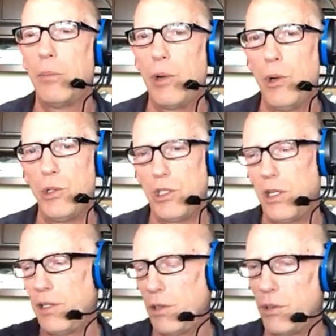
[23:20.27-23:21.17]
approach
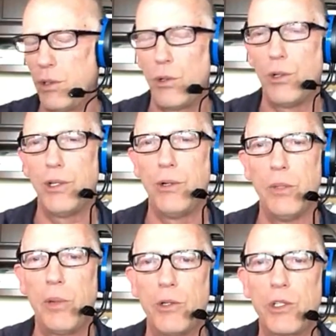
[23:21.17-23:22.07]
that I told you earlier in
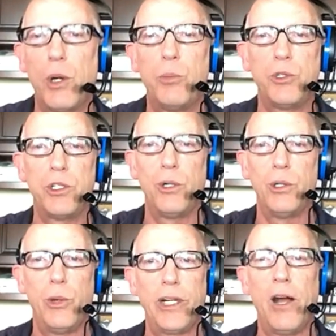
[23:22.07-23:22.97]
the Periscope was the
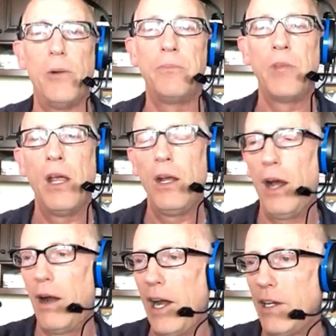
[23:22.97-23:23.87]
only way to go.
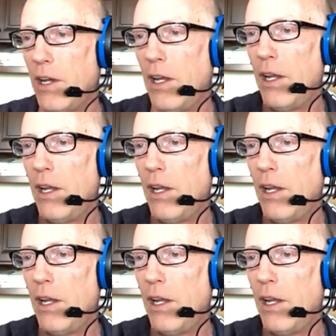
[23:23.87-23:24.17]
All right.